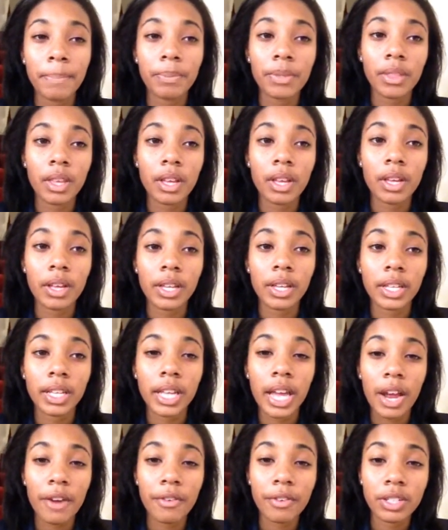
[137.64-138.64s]
the
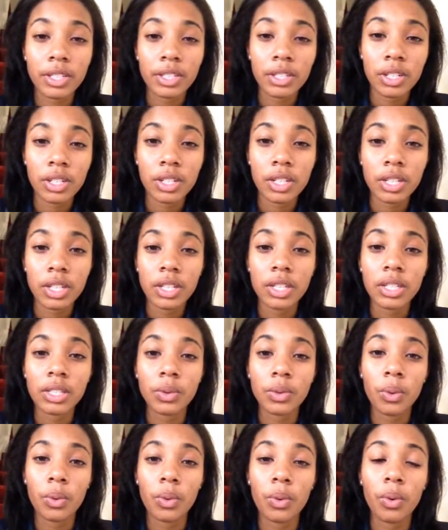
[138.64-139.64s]
characters
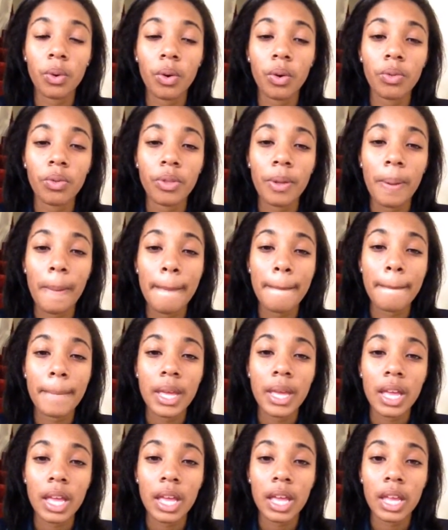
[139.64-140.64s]
or the
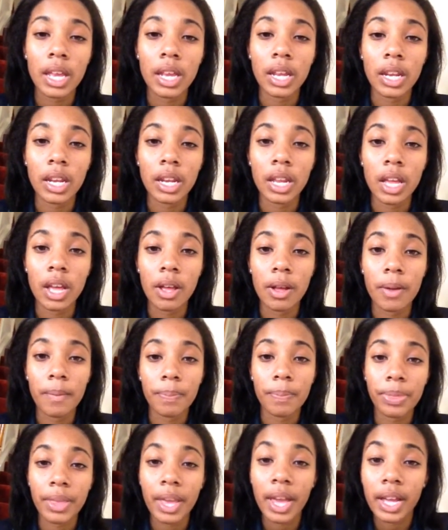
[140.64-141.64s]
main
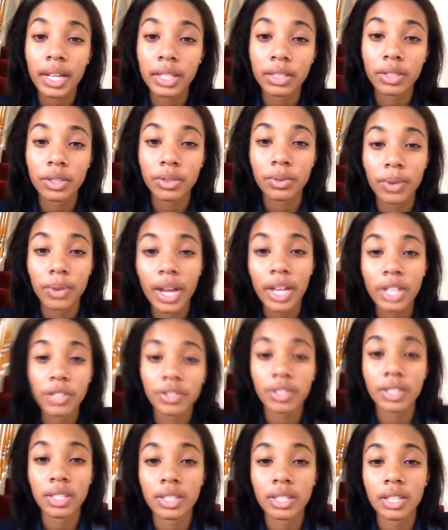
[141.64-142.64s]
actors or
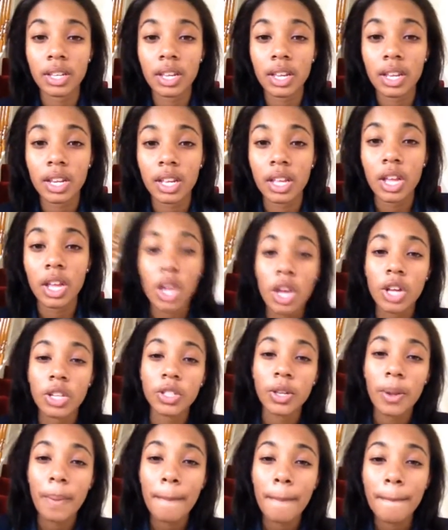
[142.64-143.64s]
actresses in it
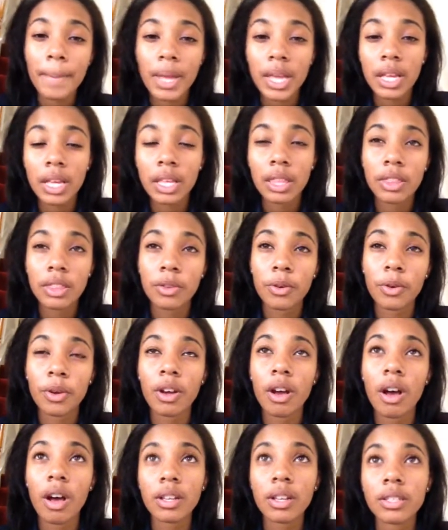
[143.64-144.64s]
to make the
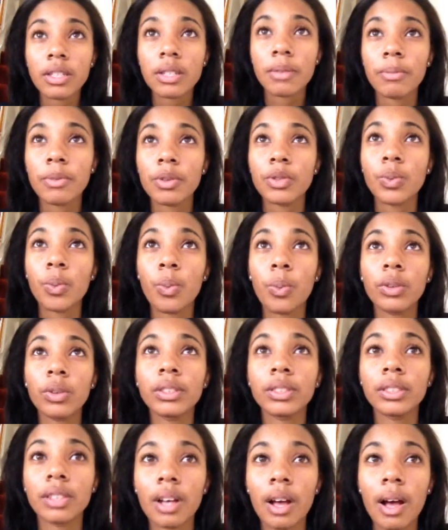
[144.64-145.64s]
customers
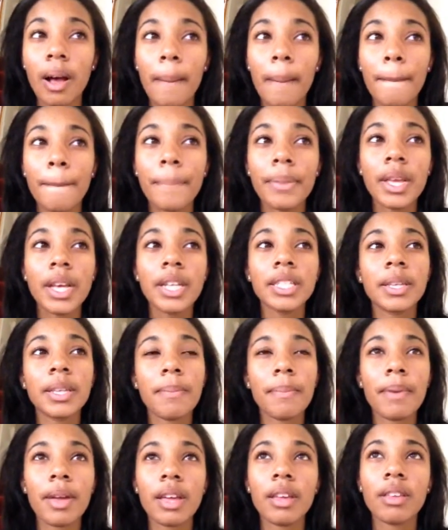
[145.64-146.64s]
want to come, to
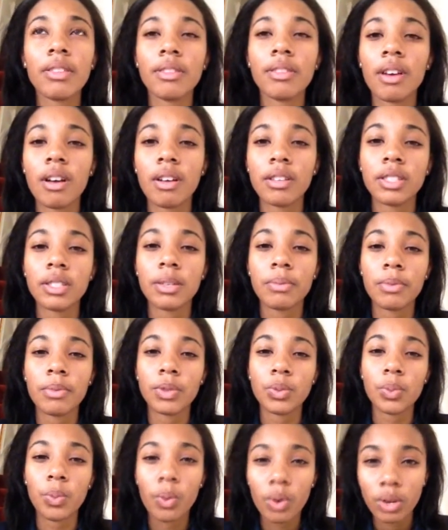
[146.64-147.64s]
make the
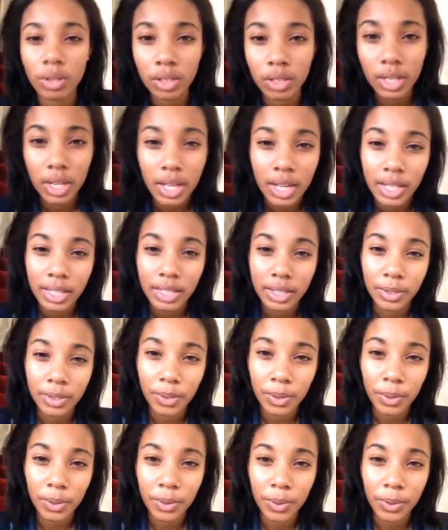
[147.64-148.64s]
customers want
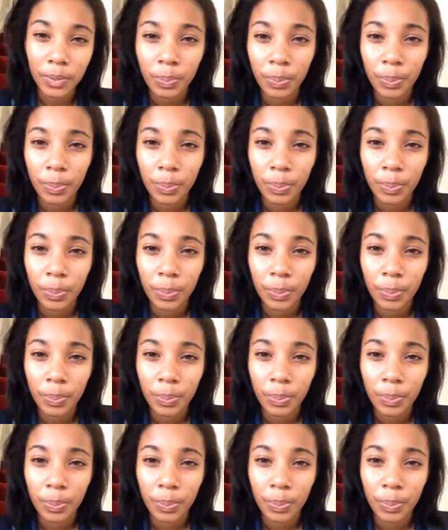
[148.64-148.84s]
to